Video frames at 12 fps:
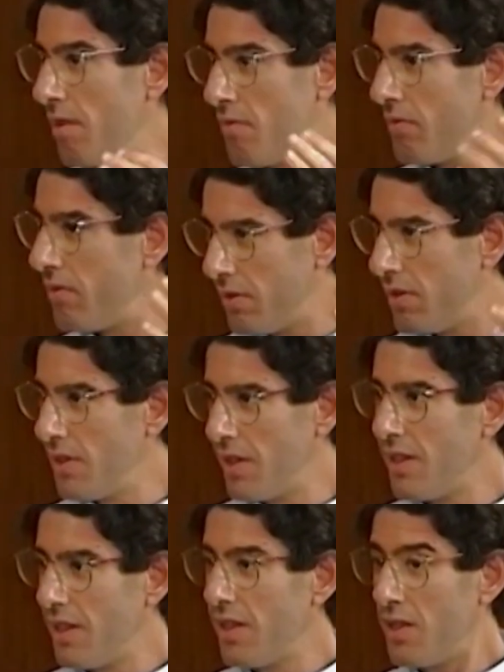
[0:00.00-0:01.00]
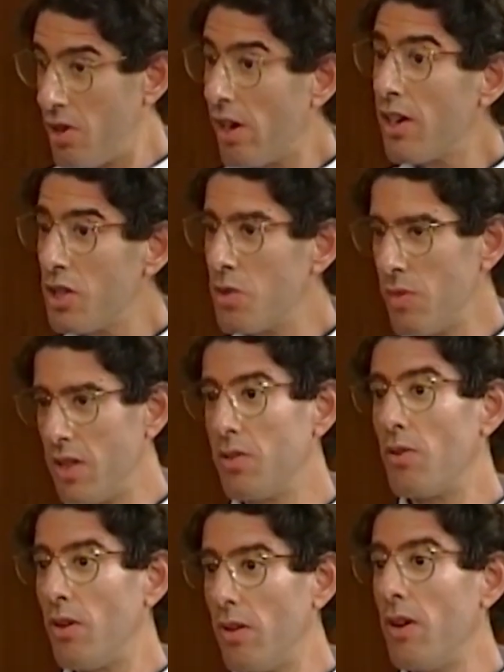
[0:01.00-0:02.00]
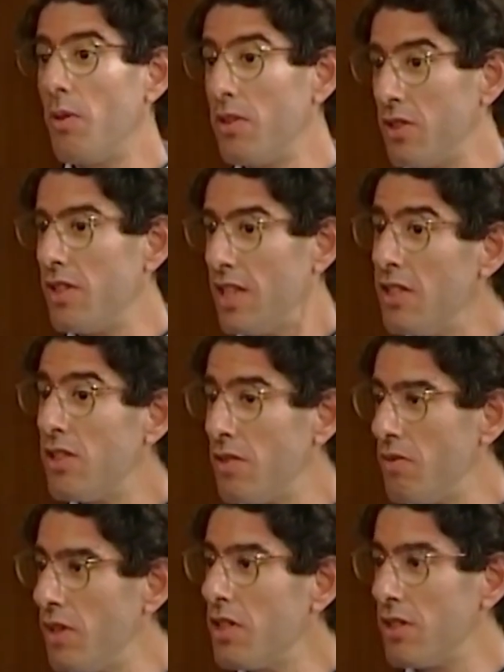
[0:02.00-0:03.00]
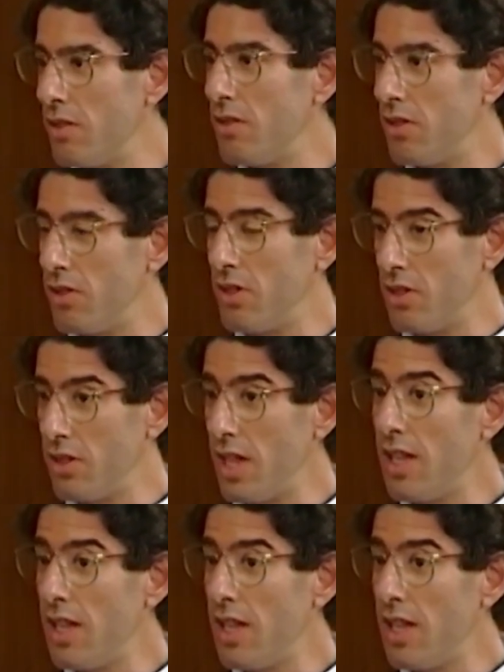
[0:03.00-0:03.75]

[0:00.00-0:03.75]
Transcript: call. I didn't have a very good answer other than that it's hard.